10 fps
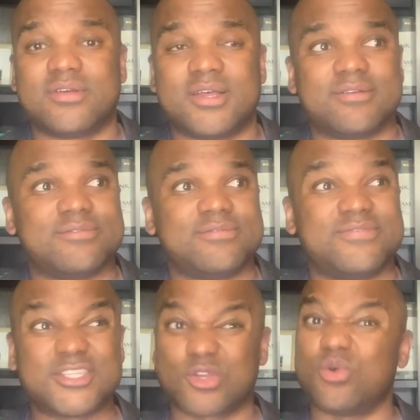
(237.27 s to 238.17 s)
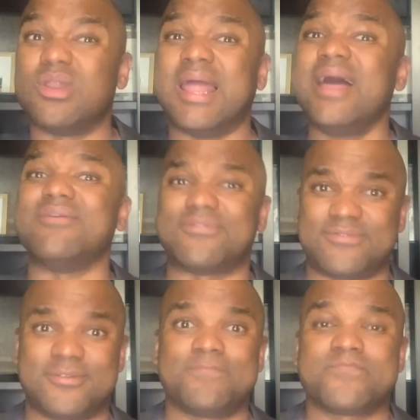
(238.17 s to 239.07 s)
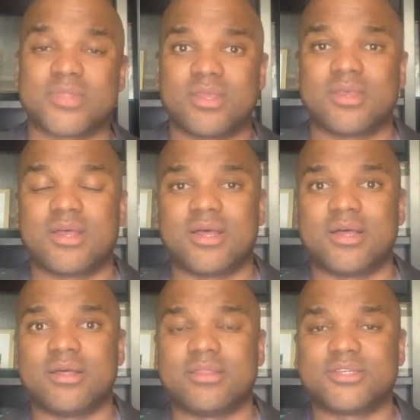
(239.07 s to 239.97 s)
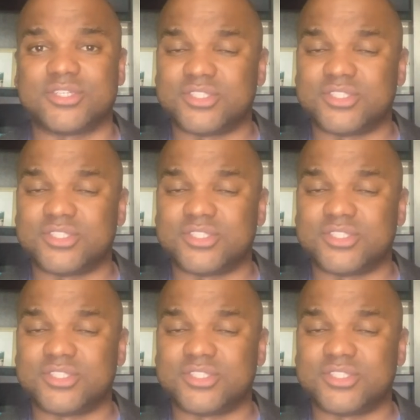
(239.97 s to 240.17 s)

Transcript: of physical life. Uh, there's a